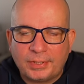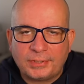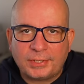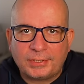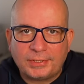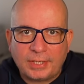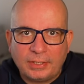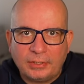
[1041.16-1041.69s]
it's a
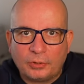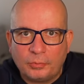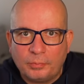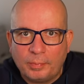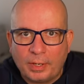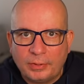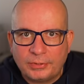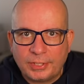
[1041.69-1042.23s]
single
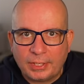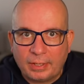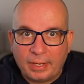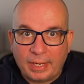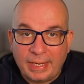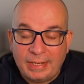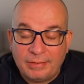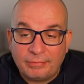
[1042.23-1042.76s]
motor
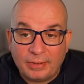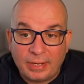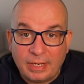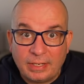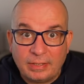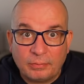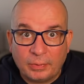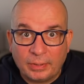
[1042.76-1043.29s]

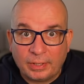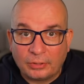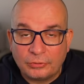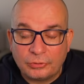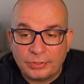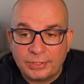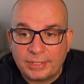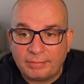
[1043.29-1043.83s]
EV with
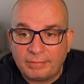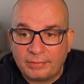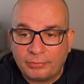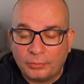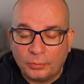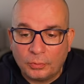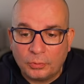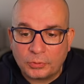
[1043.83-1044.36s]

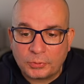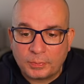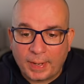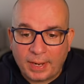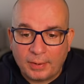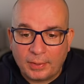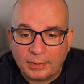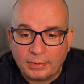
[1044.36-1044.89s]
174
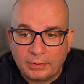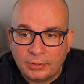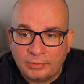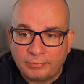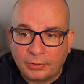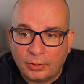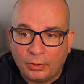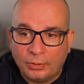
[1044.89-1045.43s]
horsepower.
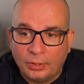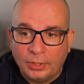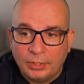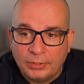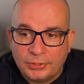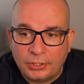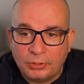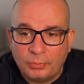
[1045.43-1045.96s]
You've got
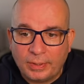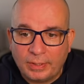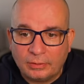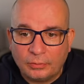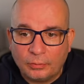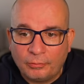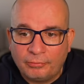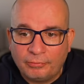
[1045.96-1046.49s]
two-wheel
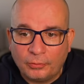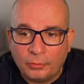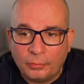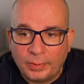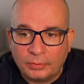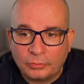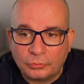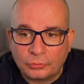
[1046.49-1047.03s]
or
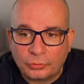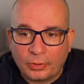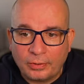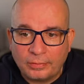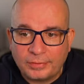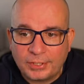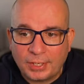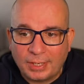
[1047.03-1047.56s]
four-wheel
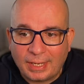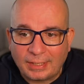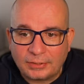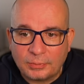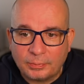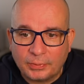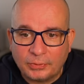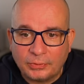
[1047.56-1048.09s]
drive
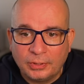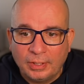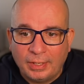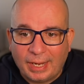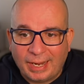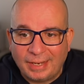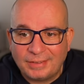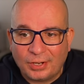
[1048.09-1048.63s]
selectable
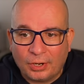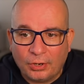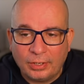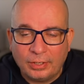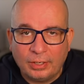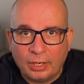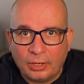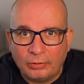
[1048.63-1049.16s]
and high
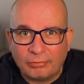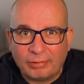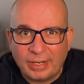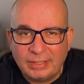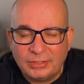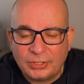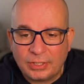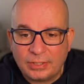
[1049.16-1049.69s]
and low
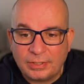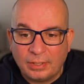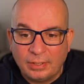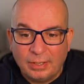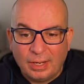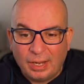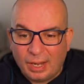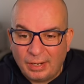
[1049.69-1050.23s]
ranges,
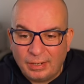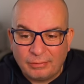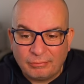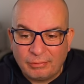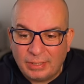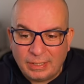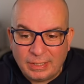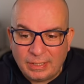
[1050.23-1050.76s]
and it
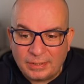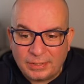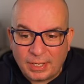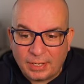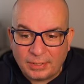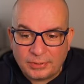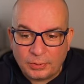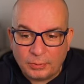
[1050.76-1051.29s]
really is
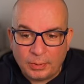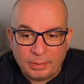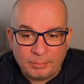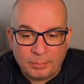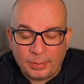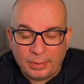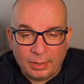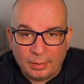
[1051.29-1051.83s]
there to
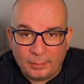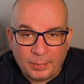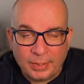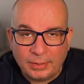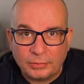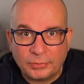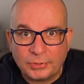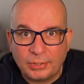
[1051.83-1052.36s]

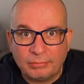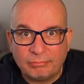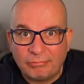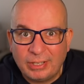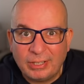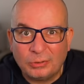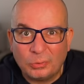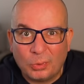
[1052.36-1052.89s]
appeal to
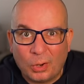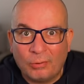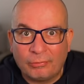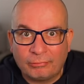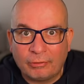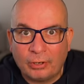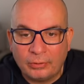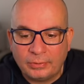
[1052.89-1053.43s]
real
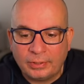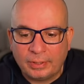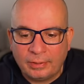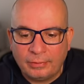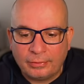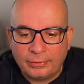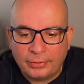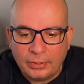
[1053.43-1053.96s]
off-road
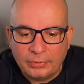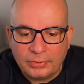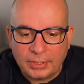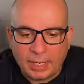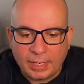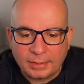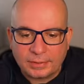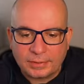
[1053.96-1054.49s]

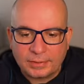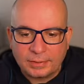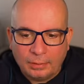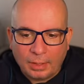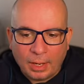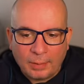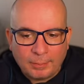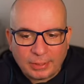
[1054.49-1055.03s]
enthusiasts.
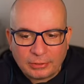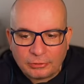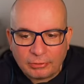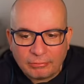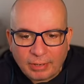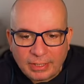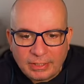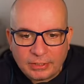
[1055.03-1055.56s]
A battery
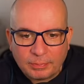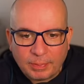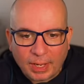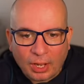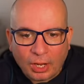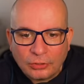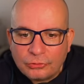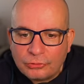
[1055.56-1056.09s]
range about
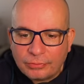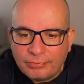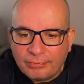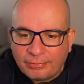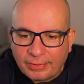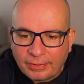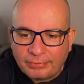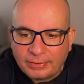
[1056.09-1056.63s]

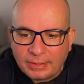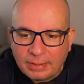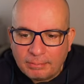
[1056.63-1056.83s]
150